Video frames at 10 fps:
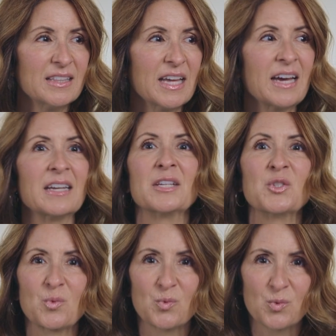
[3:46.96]
That
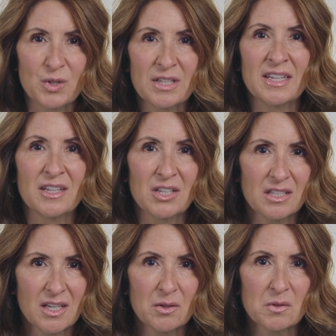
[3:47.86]
is really good
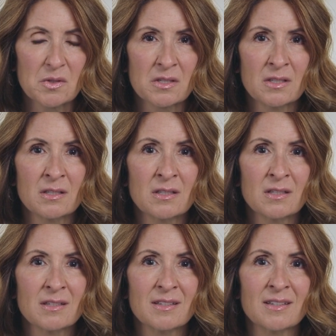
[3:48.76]
news
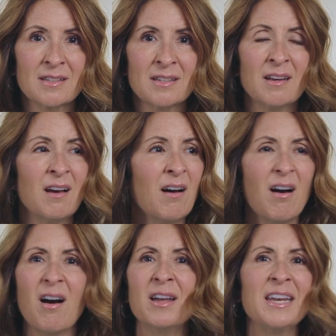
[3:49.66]

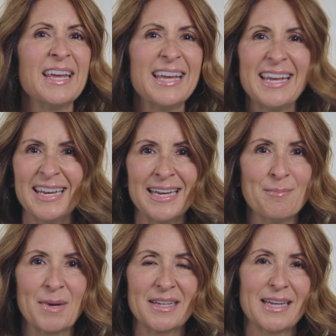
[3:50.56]
on any Monday.